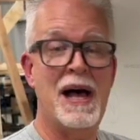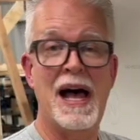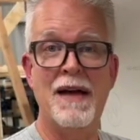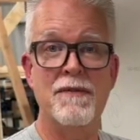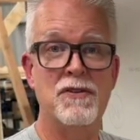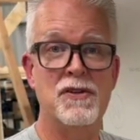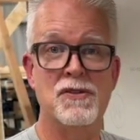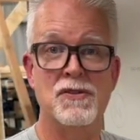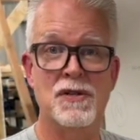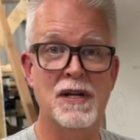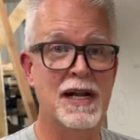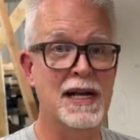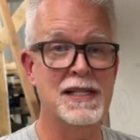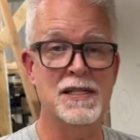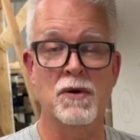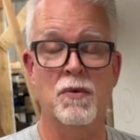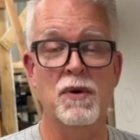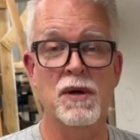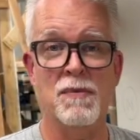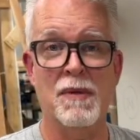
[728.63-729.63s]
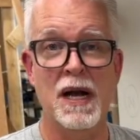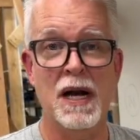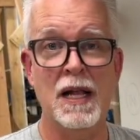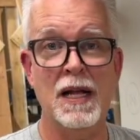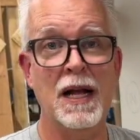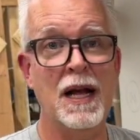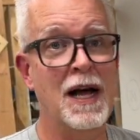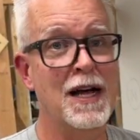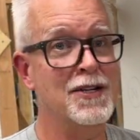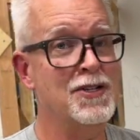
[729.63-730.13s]
I've used it as a remodeling
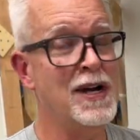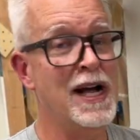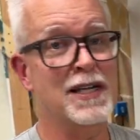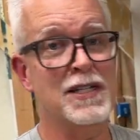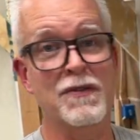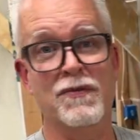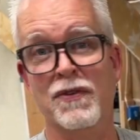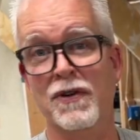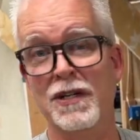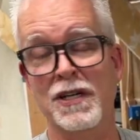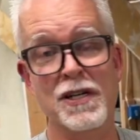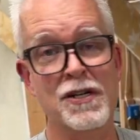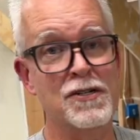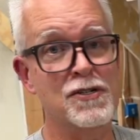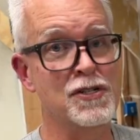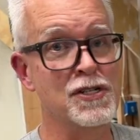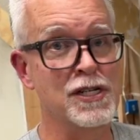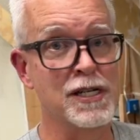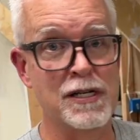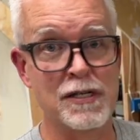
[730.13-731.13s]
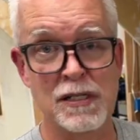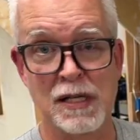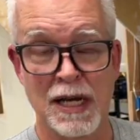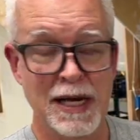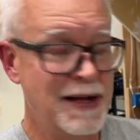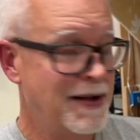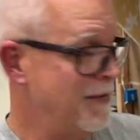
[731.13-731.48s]
contractor for years and years.